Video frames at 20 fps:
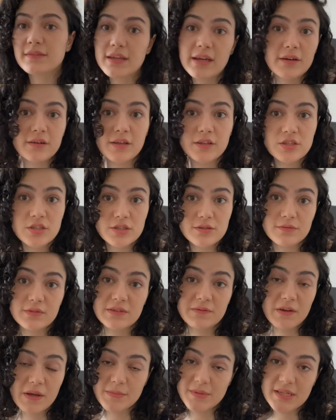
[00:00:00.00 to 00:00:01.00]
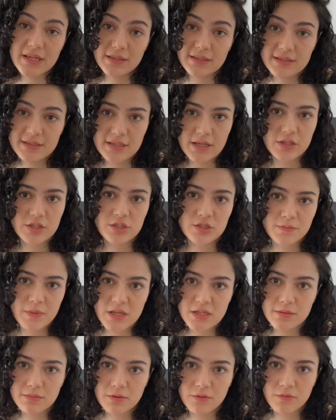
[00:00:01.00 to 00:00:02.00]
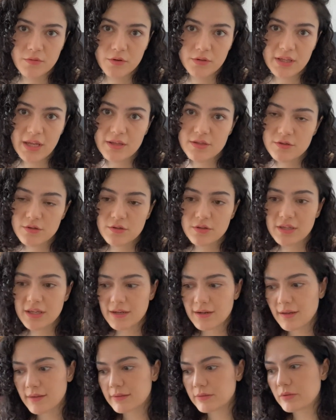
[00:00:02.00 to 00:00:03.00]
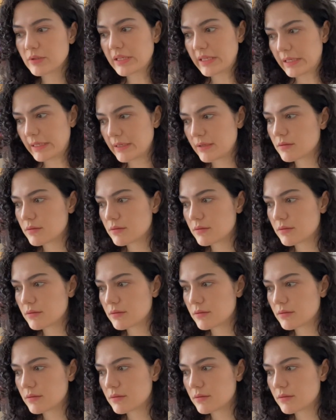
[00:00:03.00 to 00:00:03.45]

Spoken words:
They are not, the website is not responsible for that, so you cannot really